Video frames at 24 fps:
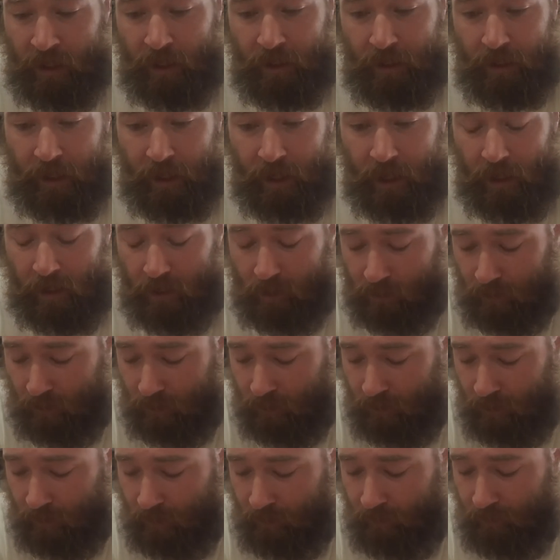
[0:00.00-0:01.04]
Now,
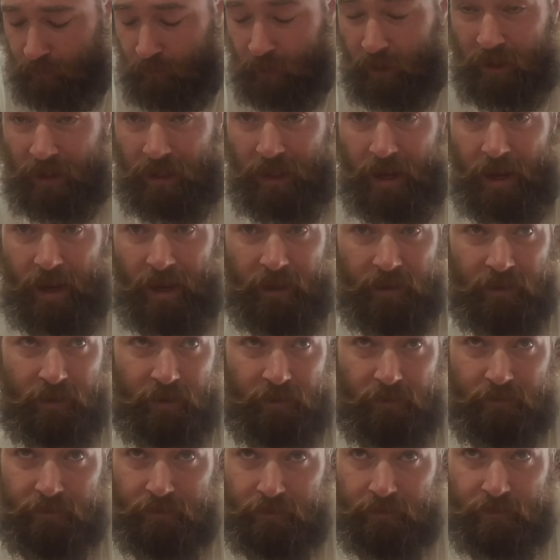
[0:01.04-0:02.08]
for the
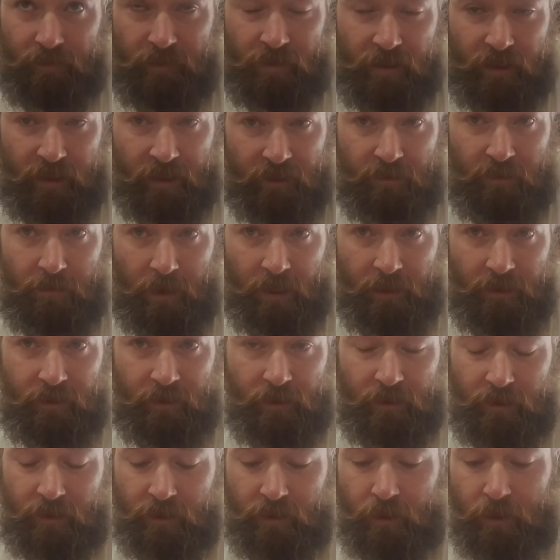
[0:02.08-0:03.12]
last 6 months
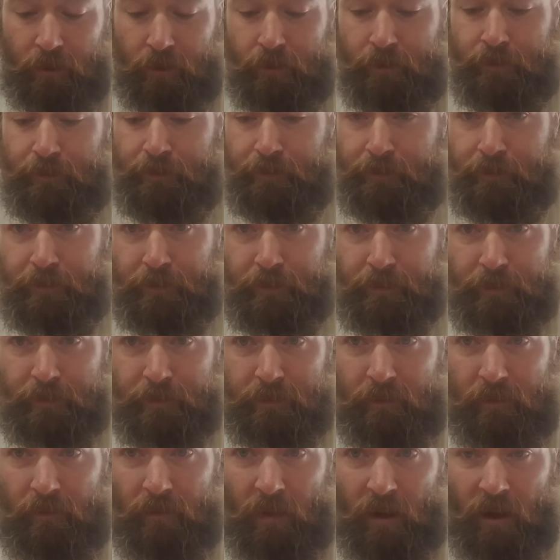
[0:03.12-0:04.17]
or so,
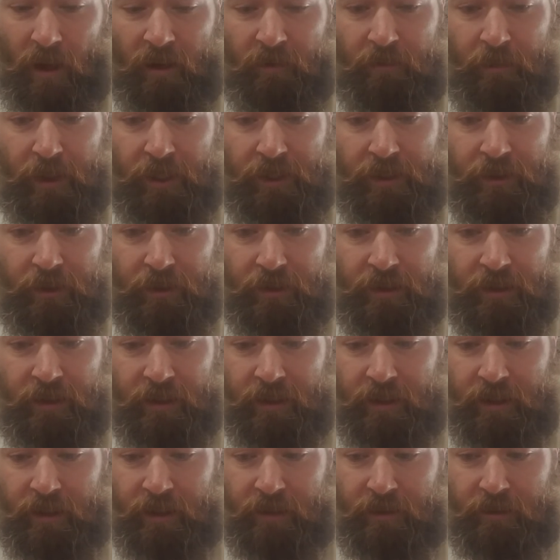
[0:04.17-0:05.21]
I've been
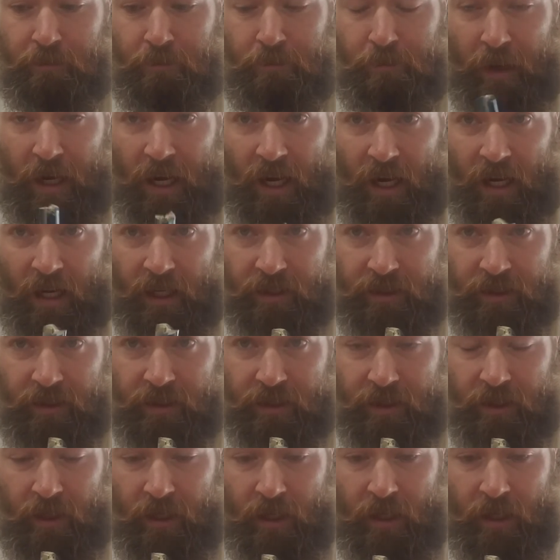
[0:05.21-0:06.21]
using these Bosch